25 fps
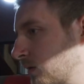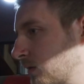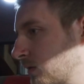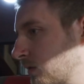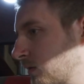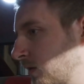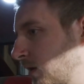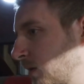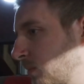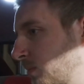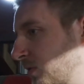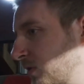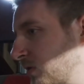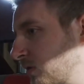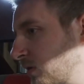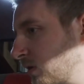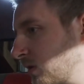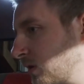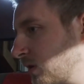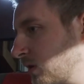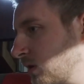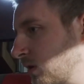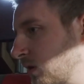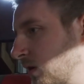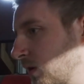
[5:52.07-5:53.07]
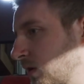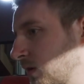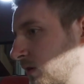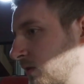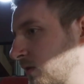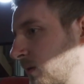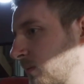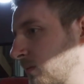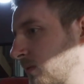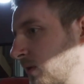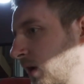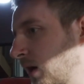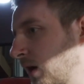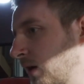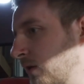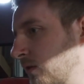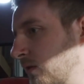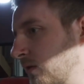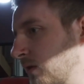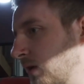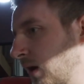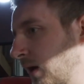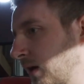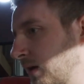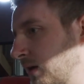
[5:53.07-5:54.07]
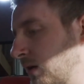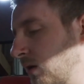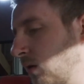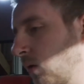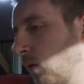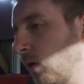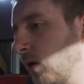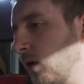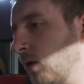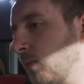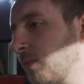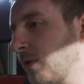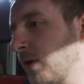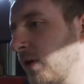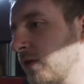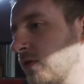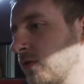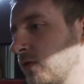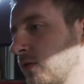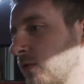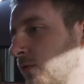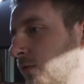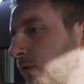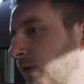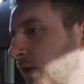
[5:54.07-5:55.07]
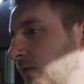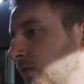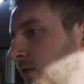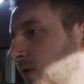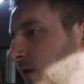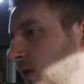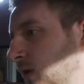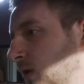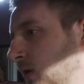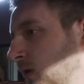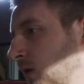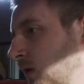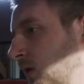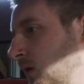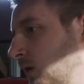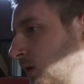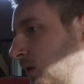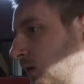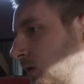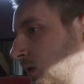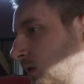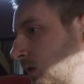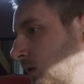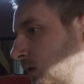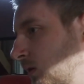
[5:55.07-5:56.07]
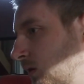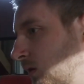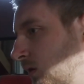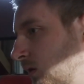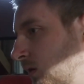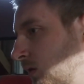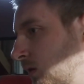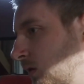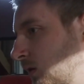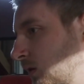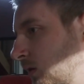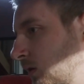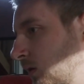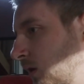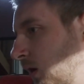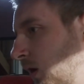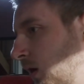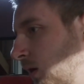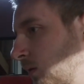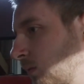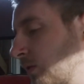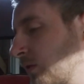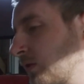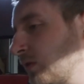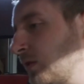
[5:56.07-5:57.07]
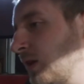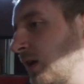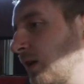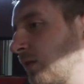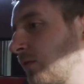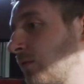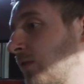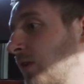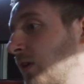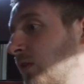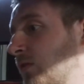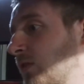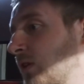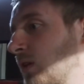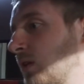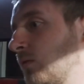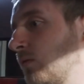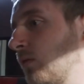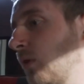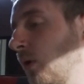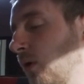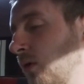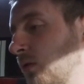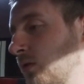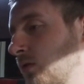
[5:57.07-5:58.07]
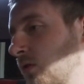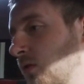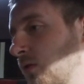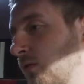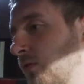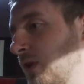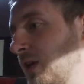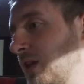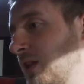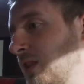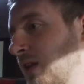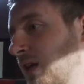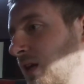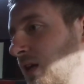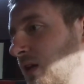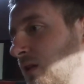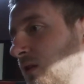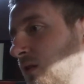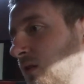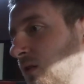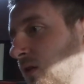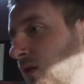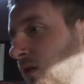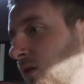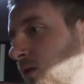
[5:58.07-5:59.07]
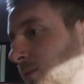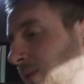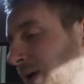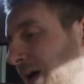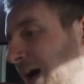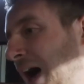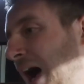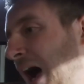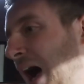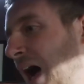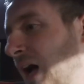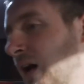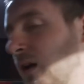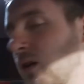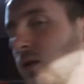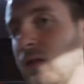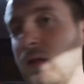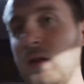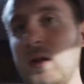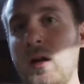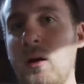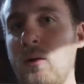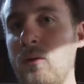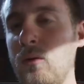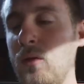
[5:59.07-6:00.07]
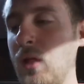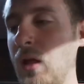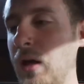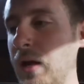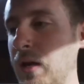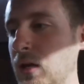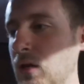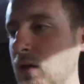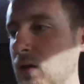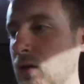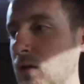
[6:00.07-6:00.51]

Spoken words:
Temp is looking good, it's up to 190, oil pressure is 50. We're sitting at 15 volts, so if anything, it's a little bit higher than I would like.